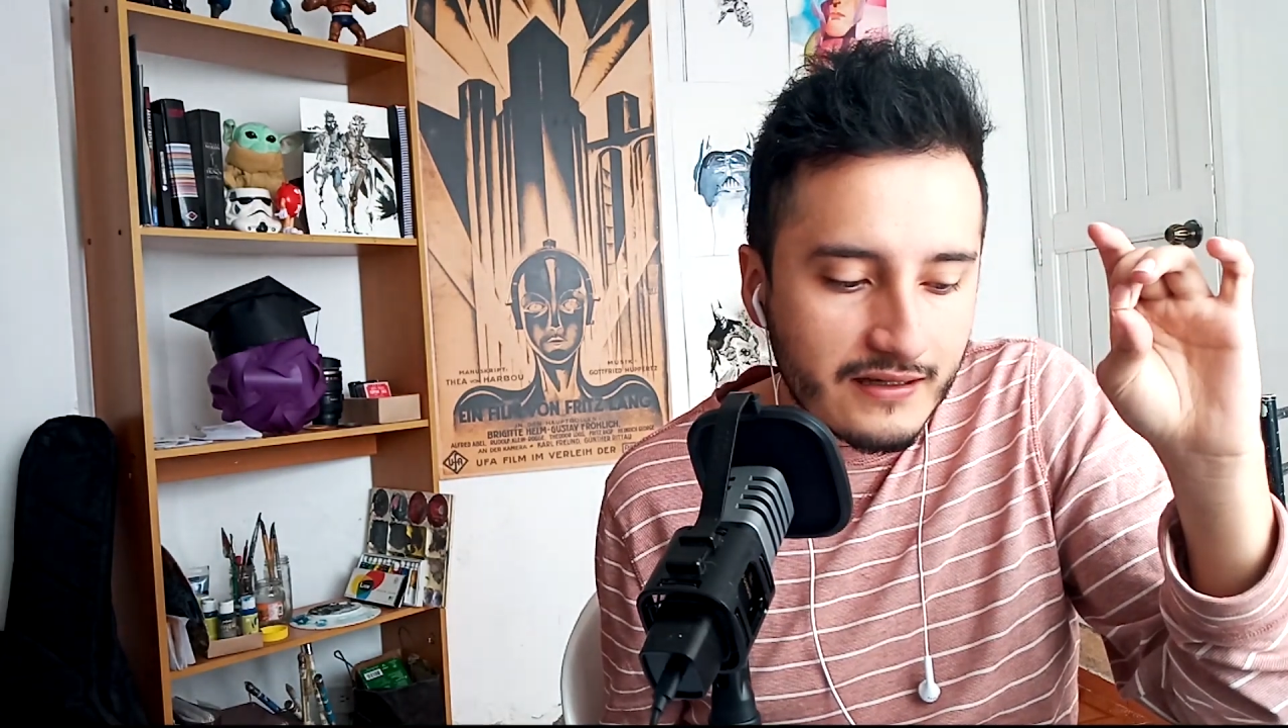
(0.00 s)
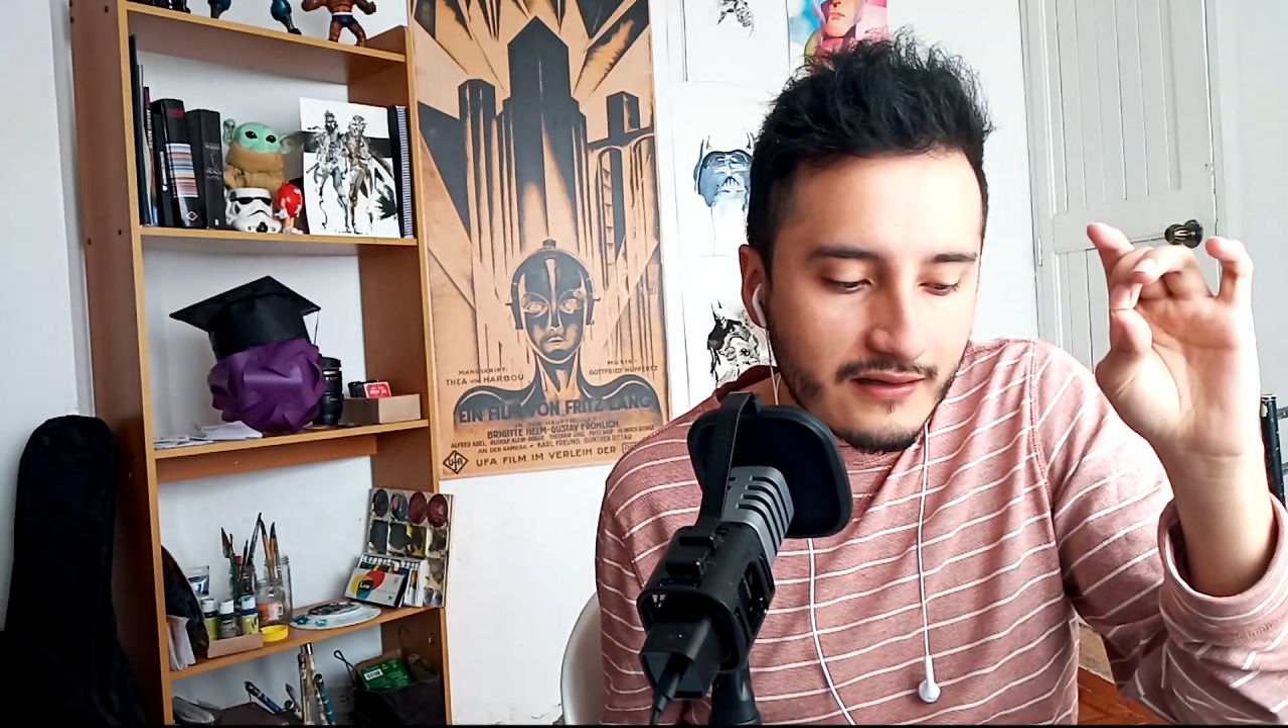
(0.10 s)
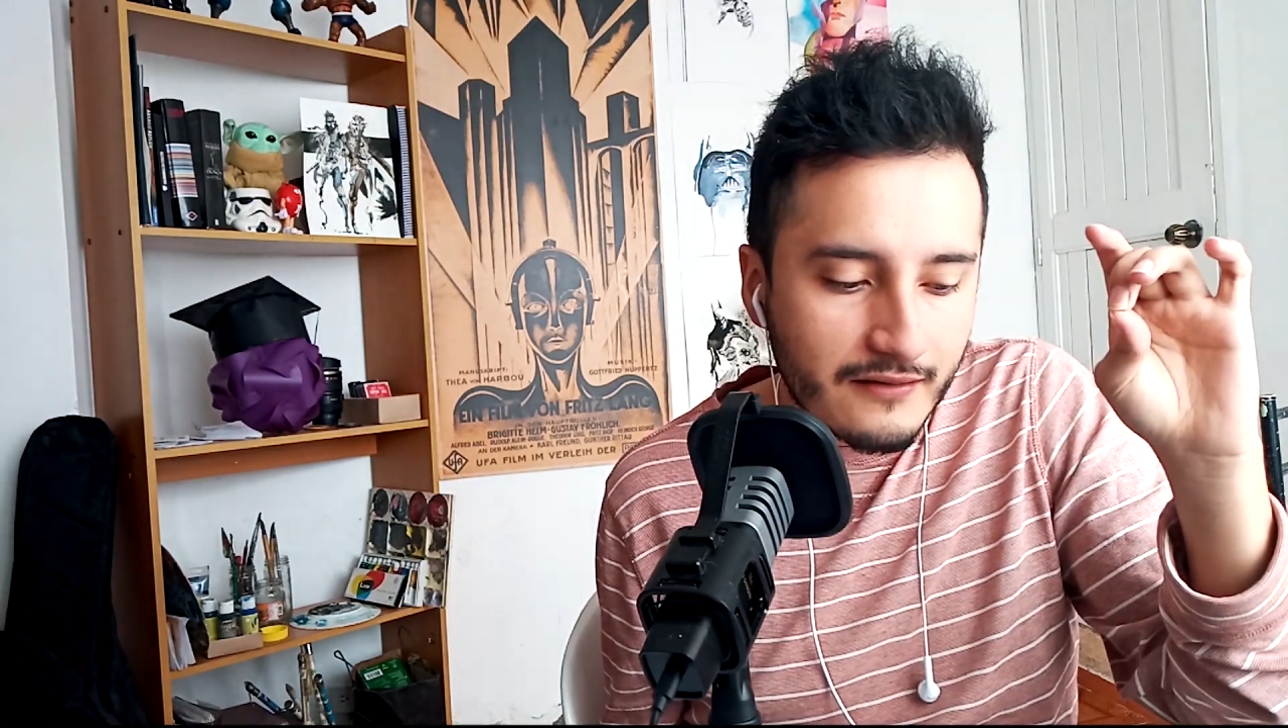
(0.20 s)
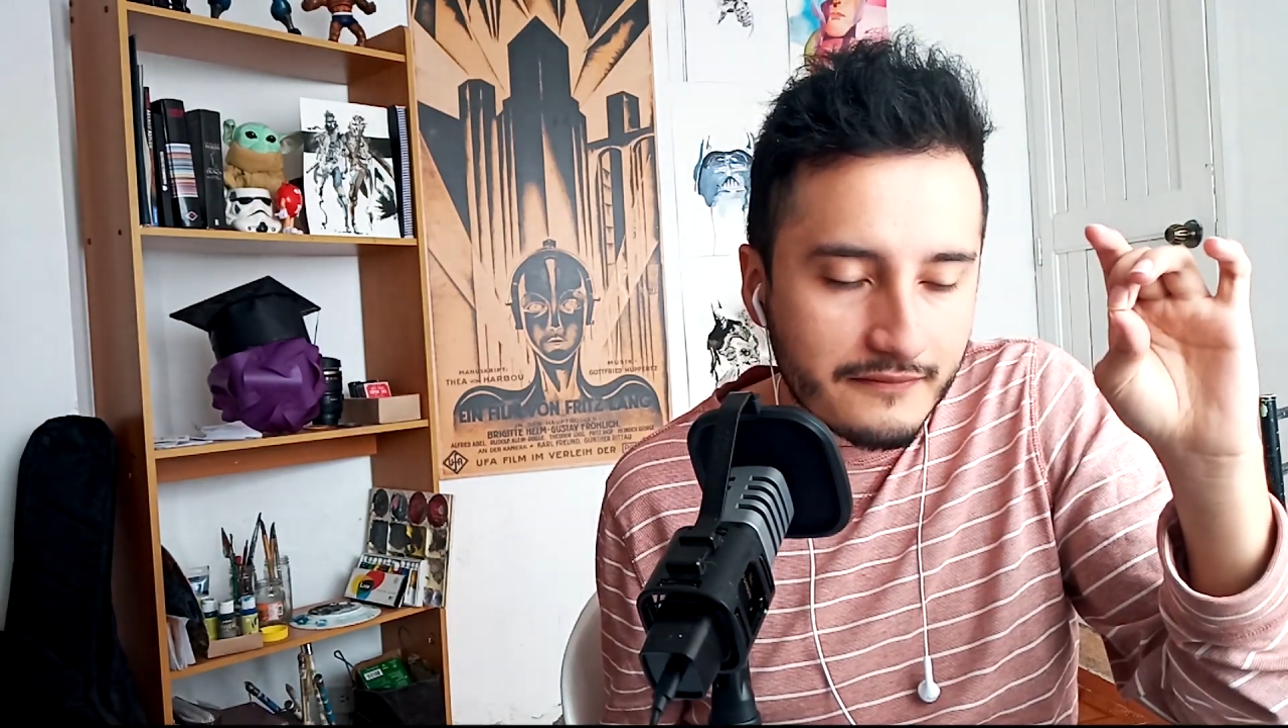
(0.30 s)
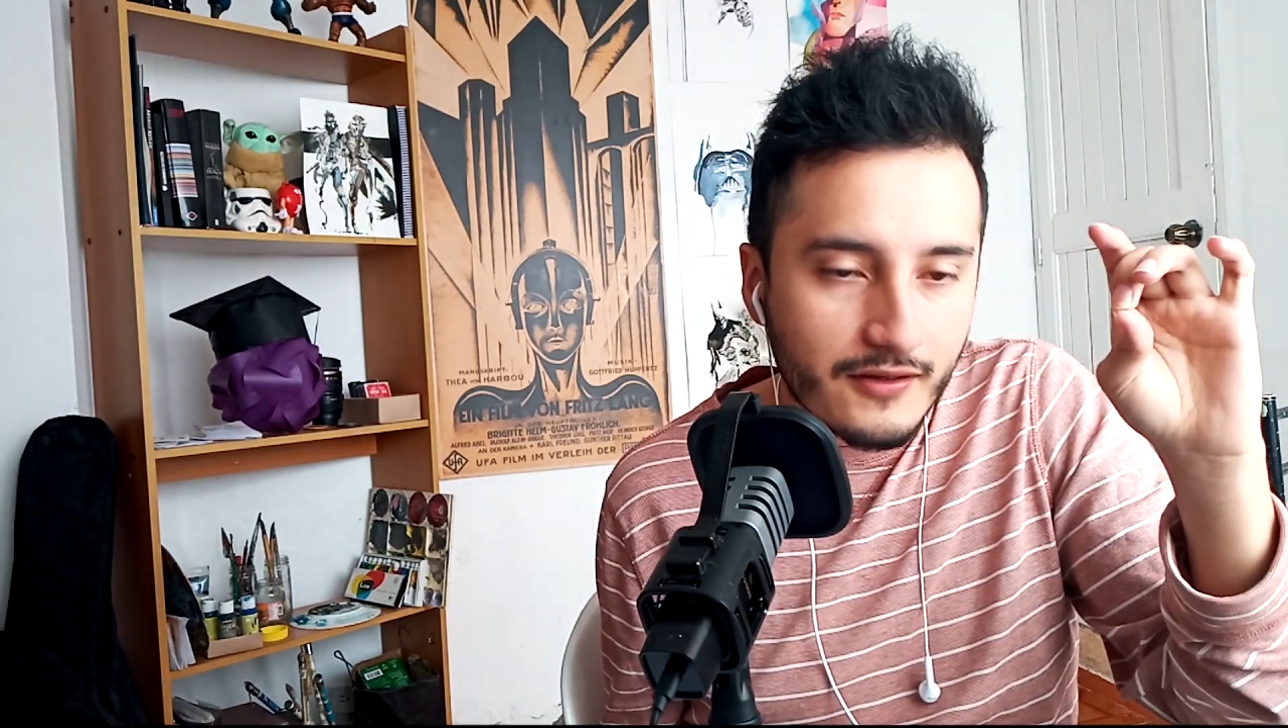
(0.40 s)

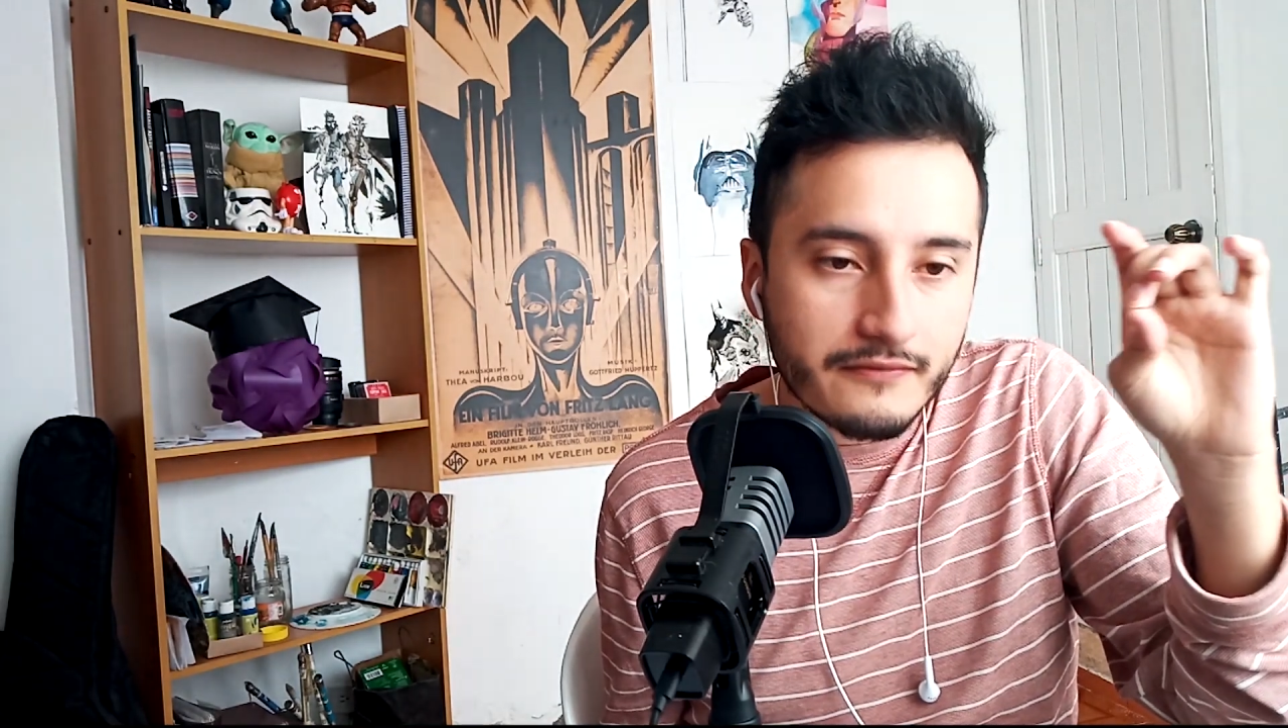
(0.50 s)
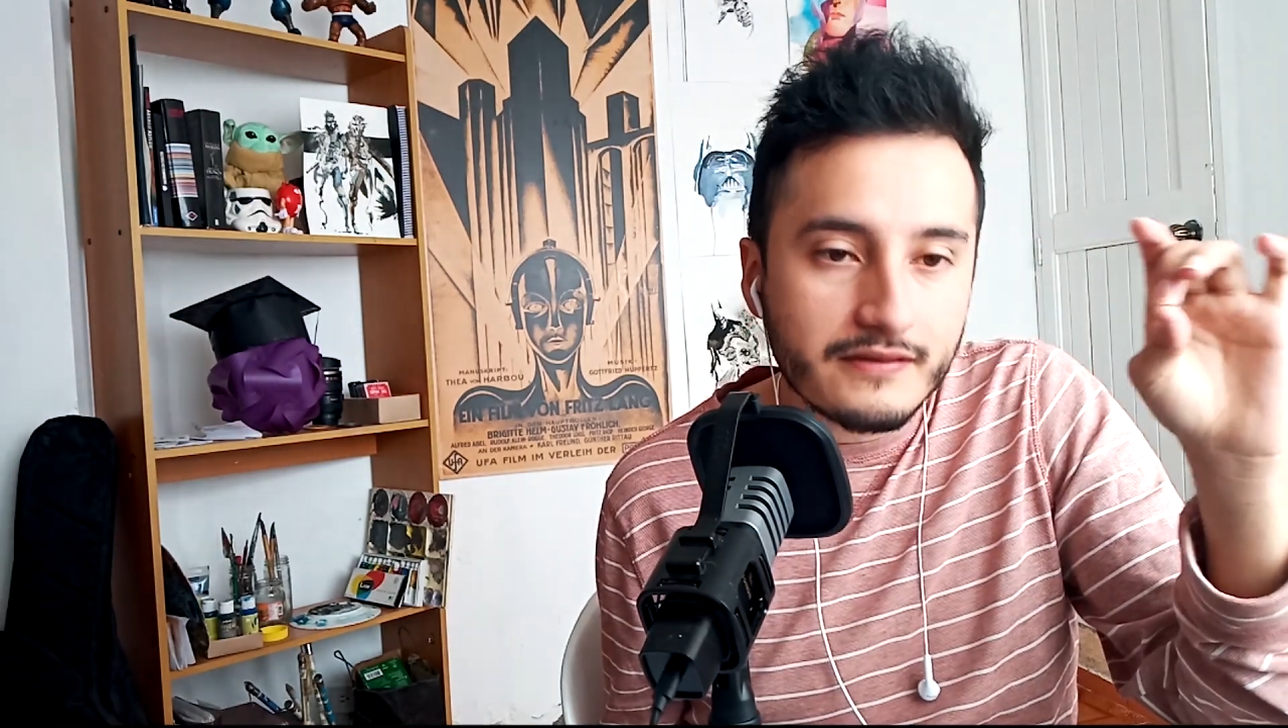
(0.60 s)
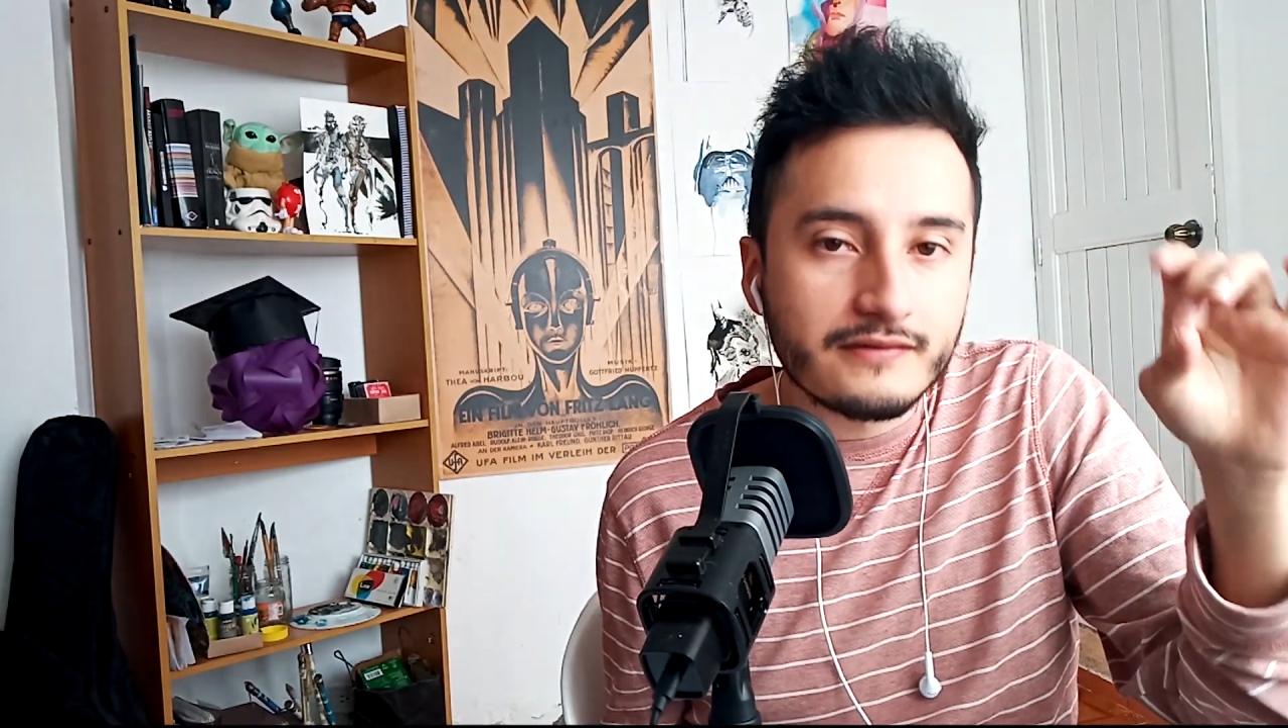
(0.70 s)
have not